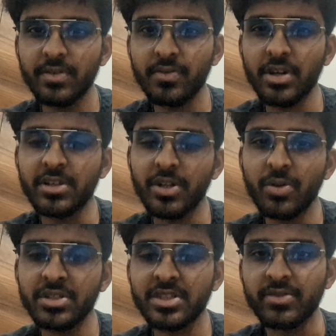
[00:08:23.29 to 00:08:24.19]
for the
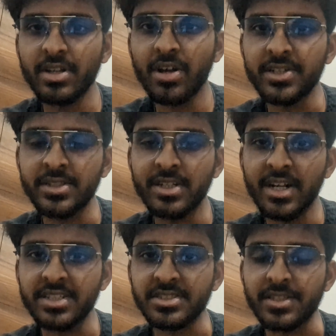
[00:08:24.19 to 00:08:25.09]
duration of the logical
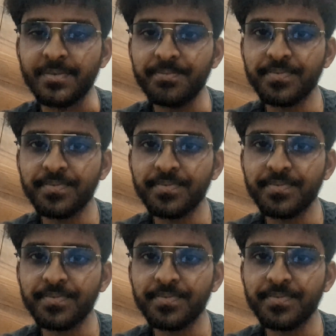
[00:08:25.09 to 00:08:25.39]
connection.